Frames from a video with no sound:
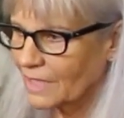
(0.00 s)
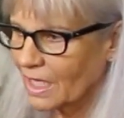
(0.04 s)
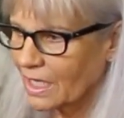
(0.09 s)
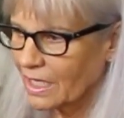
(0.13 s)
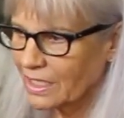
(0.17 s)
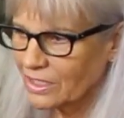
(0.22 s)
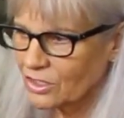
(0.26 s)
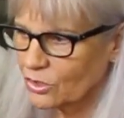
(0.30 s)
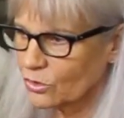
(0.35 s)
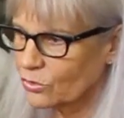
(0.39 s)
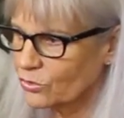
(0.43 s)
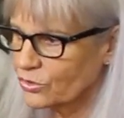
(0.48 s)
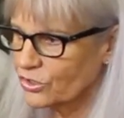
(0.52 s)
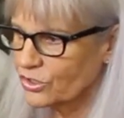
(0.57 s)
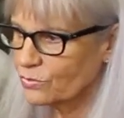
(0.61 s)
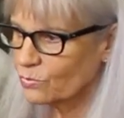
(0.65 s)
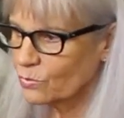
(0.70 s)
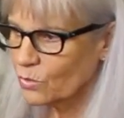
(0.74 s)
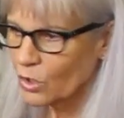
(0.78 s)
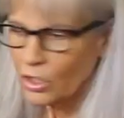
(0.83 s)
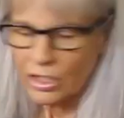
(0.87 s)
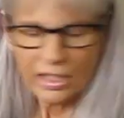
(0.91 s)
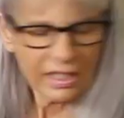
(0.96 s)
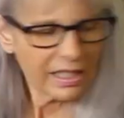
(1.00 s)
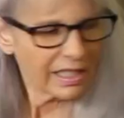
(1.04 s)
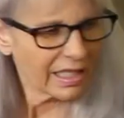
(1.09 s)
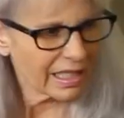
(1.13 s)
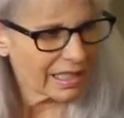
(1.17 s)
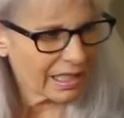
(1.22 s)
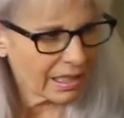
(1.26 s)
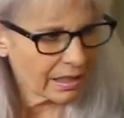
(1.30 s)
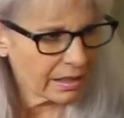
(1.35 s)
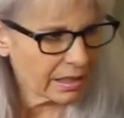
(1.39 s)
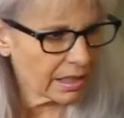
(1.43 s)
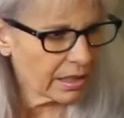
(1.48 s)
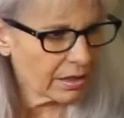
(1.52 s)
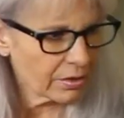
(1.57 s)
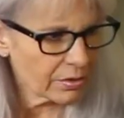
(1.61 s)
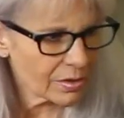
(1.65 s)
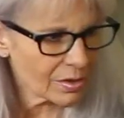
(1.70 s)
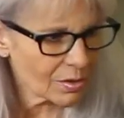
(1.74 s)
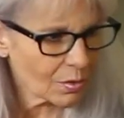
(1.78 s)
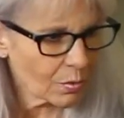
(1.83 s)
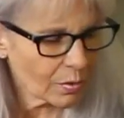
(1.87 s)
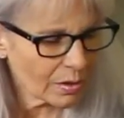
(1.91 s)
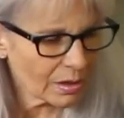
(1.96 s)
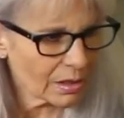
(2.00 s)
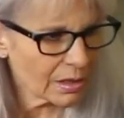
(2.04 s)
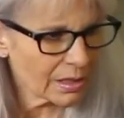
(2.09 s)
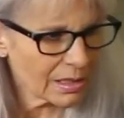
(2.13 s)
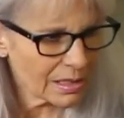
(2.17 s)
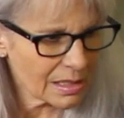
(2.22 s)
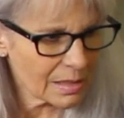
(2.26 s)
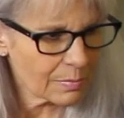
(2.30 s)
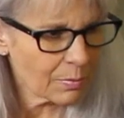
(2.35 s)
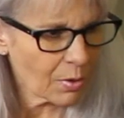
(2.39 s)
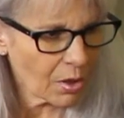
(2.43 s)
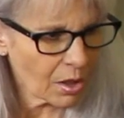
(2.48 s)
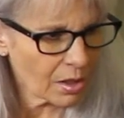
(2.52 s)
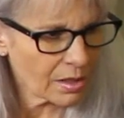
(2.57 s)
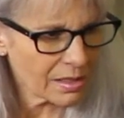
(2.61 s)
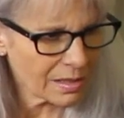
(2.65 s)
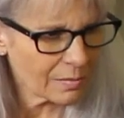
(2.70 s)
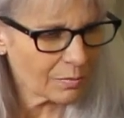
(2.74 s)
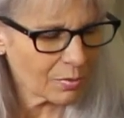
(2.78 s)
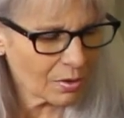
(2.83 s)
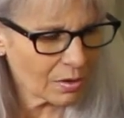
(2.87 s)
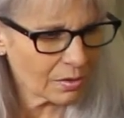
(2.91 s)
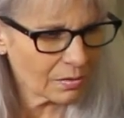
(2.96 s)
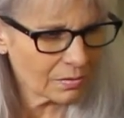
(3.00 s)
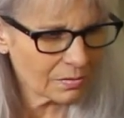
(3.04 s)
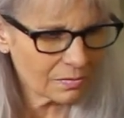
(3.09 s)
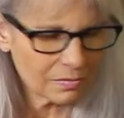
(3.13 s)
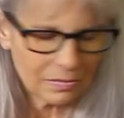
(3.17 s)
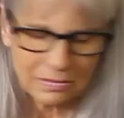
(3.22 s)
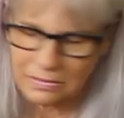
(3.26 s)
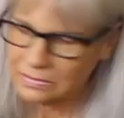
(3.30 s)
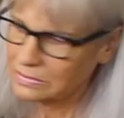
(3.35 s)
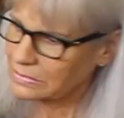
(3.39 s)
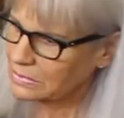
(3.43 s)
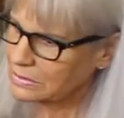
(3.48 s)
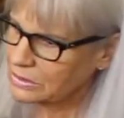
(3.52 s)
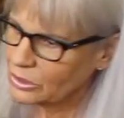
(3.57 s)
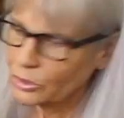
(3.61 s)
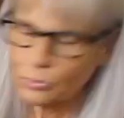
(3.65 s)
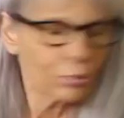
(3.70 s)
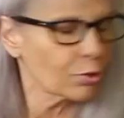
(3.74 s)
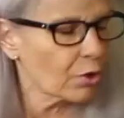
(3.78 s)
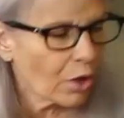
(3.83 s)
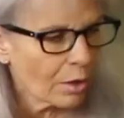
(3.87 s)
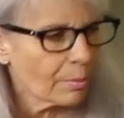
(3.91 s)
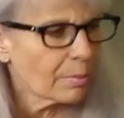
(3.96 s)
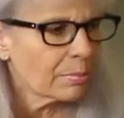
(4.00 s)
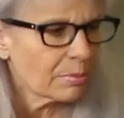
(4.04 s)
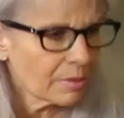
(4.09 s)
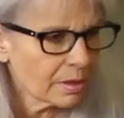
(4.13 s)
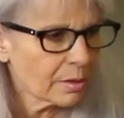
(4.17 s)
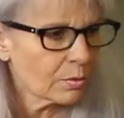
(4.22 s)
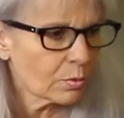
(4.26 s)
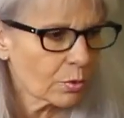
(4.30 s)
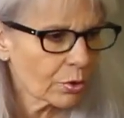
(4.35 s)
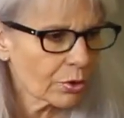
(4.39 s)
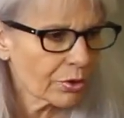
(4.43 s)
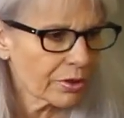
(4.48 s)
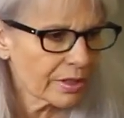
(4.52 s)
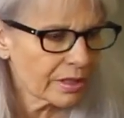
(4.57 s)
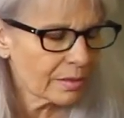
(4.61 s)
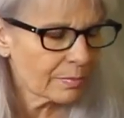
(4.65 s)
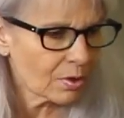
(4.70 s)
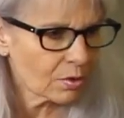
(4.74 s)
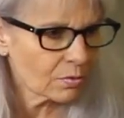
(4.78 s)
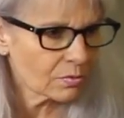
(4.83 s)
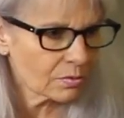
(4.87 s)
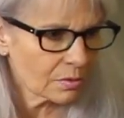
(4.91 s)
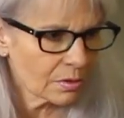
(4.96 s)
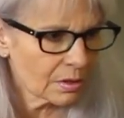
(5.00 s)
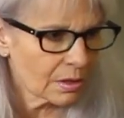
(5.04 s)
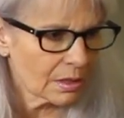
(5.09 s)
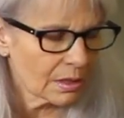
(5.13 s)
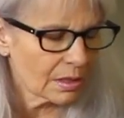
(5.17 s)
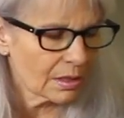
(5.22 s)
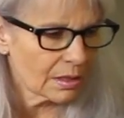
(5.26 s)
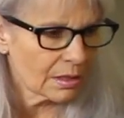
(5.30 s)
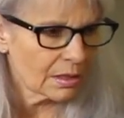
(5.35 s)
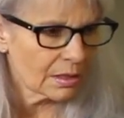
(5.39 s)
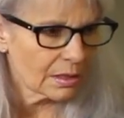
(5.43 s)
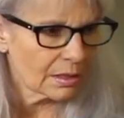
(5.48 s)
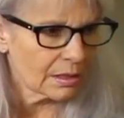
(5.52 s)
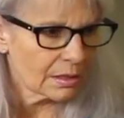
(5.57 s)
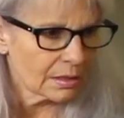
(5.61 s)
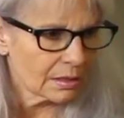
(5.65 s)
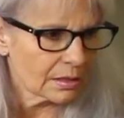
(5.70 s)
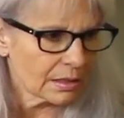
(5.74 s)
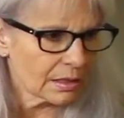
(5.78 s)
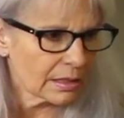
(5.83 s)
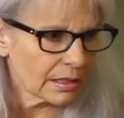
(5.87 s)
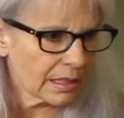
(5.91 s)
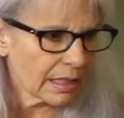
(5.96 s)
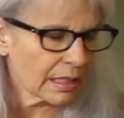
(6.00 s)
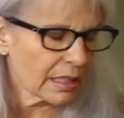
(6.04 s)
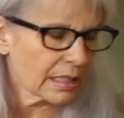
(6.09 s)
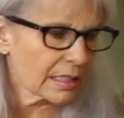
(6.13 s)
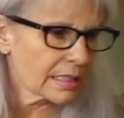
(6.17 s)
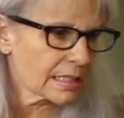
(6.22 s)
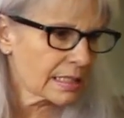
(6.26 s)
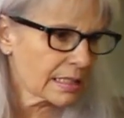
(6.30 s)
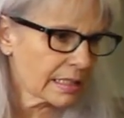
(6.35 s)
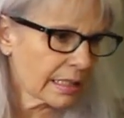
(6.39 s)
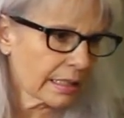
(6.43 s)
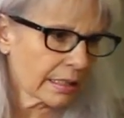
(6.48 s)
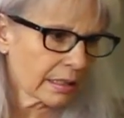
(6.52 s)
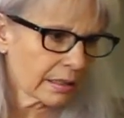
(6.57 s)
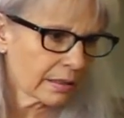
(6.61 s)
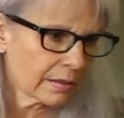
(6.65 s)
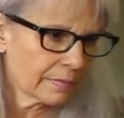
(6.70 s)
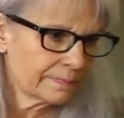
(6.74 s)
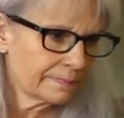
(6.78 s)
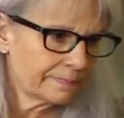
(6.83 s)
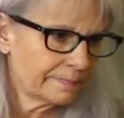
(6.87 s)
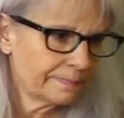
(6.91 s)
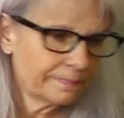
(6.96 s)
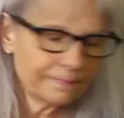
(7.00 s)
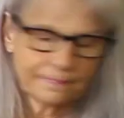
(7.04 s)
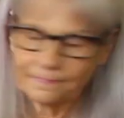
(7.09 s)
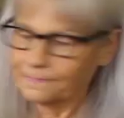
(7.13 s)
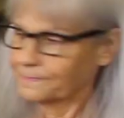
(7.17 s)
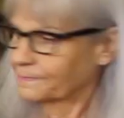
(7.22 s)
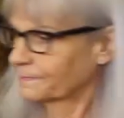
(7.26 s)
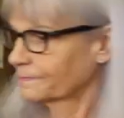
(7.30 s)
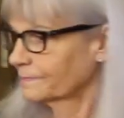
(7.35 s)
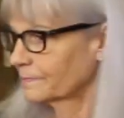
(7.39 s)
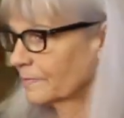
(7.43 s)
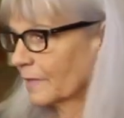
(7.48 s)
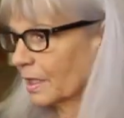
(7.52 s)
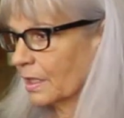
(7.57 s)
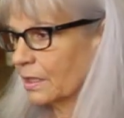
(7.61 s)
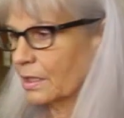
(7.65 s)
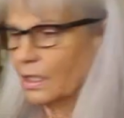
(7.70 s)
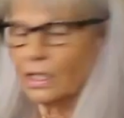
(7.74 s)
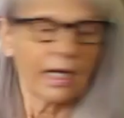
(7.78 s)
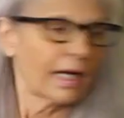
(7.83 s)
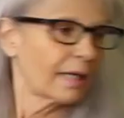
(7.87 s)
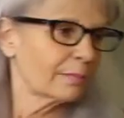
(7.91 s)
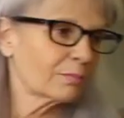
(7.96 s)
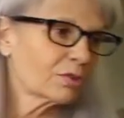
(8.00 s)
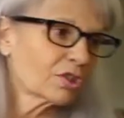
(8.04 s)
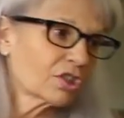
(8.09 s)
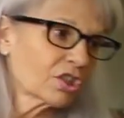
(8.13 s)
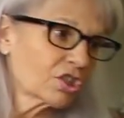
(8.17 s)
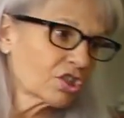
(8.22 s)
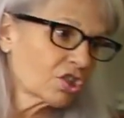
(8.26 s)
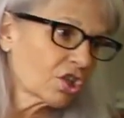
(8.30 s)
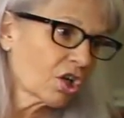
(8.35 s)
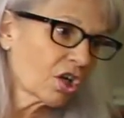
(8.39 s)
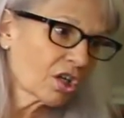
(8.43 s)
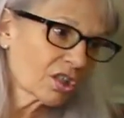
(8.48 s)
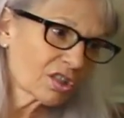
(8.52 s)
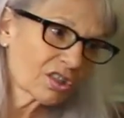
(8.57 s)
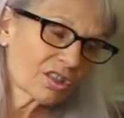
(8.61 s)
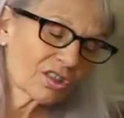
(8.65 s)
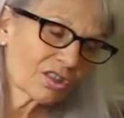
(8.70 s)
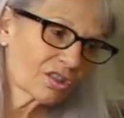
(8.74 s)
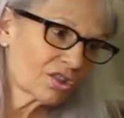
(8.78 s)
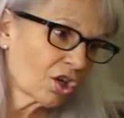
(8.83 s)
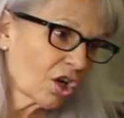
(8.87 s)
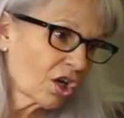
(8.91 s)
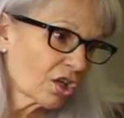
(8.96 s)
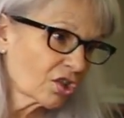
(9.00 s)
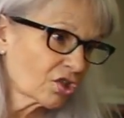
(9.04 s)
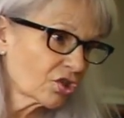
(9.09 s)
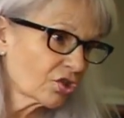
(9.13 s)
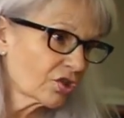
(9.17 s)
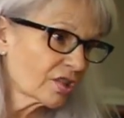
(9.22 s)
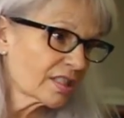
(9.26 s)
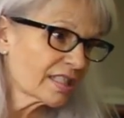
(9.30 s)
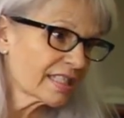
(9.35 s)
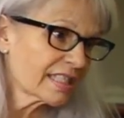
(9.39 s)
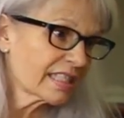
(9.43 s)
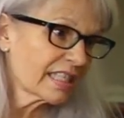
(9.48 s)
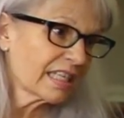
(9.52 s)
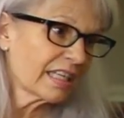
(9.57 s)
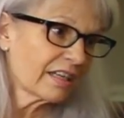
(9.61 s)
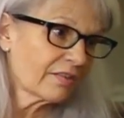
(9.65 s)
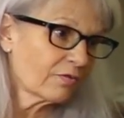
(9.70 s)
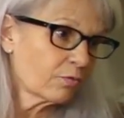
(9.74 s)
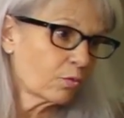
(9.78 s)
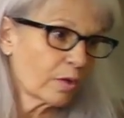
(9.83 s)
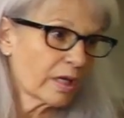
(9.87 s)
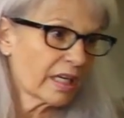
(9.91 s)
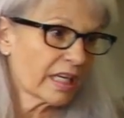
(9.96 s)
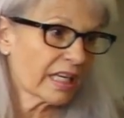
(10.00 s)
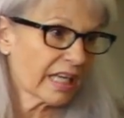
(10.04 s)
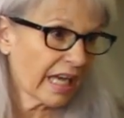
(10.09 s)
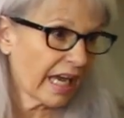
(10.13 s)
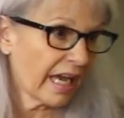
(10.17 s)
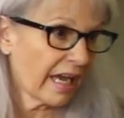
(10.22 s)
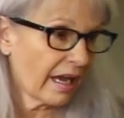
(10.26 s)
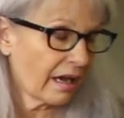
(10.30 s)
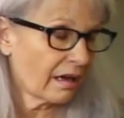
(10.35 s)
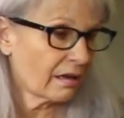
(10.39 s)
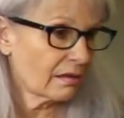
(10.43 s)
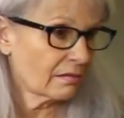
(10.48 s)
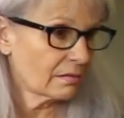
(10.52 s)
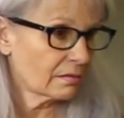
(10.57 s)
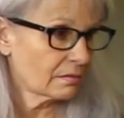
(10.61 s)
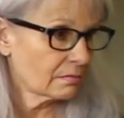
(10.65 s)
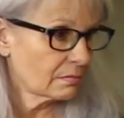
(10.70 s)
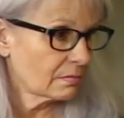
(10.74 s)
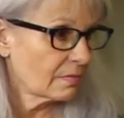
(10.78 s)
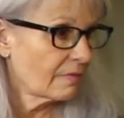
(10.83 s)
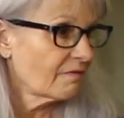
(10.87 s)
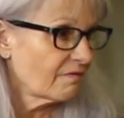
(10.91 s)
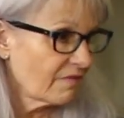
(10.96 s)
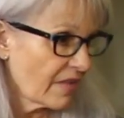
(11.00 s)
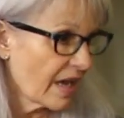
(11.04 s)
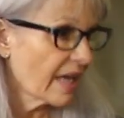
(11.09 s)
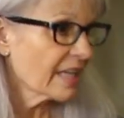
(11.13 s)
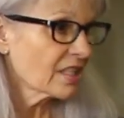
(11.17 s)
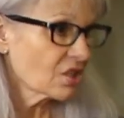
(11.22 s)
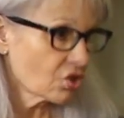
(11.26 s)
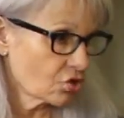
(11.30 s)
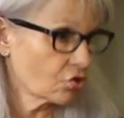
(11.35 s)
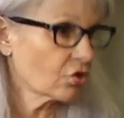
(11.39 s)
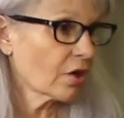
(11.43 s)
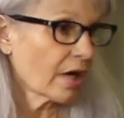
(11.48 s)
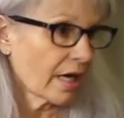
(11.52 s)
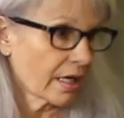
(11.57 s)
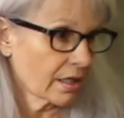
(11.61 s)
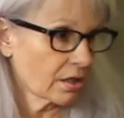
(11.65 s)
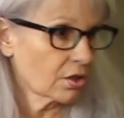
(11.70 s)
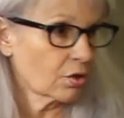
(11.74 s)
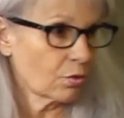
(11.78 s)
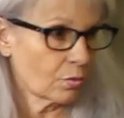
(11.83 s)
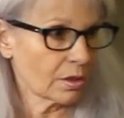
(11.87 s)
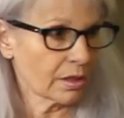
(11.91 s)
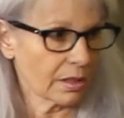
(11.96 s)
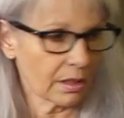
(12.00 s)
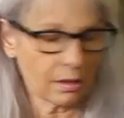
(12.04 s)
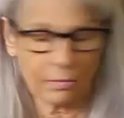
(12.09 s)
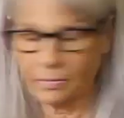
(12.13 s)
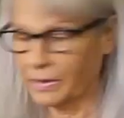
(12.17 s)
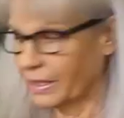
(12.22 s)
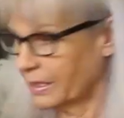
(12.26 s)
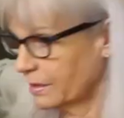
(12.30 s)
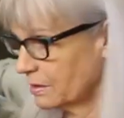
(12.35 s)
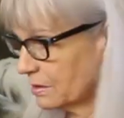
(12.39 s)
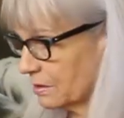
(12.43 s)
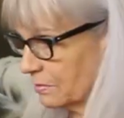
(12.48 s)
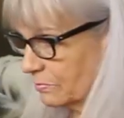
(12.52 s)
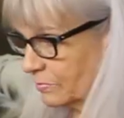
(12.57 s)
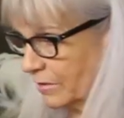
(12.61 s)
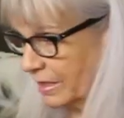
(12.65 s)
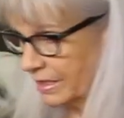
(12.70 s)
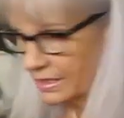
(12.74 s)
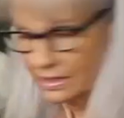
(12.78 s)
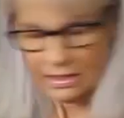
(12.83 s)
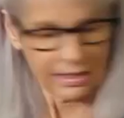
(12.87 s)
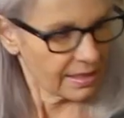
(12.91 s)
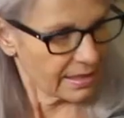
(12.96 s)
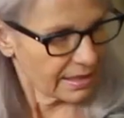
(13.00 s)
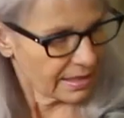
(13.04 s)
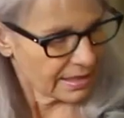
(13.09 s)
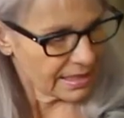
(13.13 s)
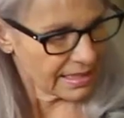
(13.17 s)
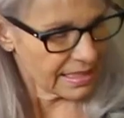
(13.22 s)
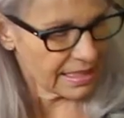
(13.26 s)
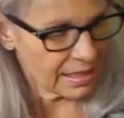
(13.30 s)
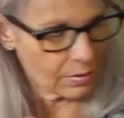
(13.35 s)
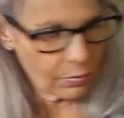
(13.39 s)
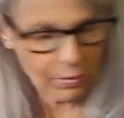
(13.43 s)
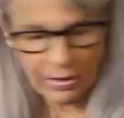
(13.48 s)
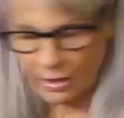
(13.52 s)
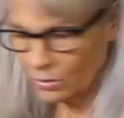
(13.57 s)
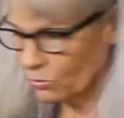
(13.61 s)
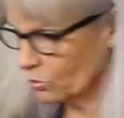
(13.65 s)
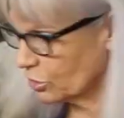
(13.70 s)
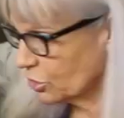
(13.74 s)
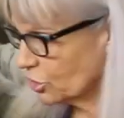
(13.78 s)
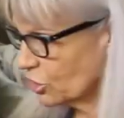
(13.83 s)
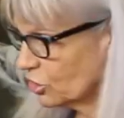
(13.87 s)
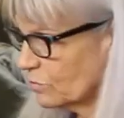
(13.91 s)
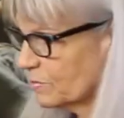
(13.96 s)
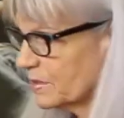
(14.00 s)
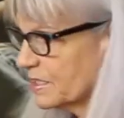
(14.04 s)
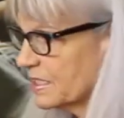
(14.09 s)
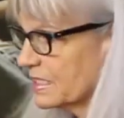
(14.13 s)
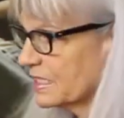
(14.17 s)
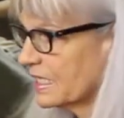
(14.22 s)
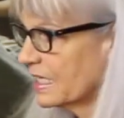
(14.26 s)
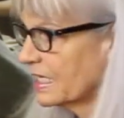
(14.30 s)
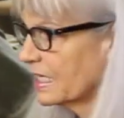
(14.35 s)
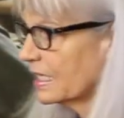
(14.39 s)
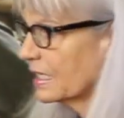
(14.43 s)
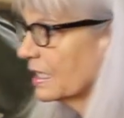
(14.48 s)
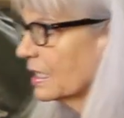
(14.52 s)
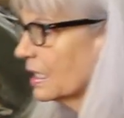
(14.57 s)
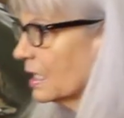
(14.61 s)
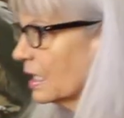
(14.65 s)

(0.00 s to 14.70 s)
I know you want to get out of here as quickly as possible. You're probably worried about getting sick. I'm going to talk to the doctor and see if we can fast track you a little bit, right? This is what I want you to be saying.